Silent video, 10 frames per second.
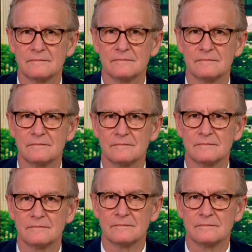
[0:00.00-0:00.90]

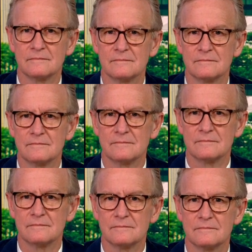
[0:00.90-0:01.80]

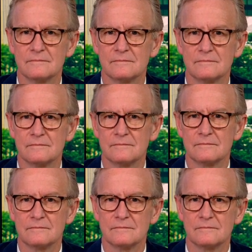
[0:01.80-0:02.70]

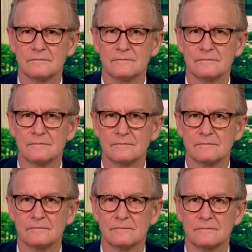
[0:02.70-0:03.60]

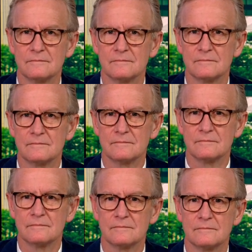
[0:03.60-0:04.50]

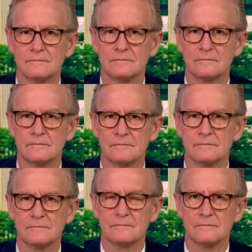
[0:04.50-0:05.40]

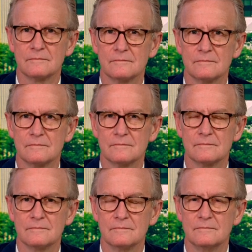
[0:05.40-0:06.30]

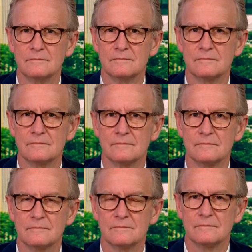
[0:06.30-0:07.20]

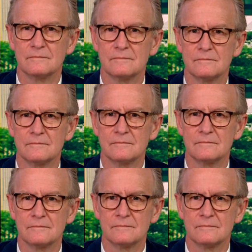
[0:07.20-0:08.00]
(not speaking)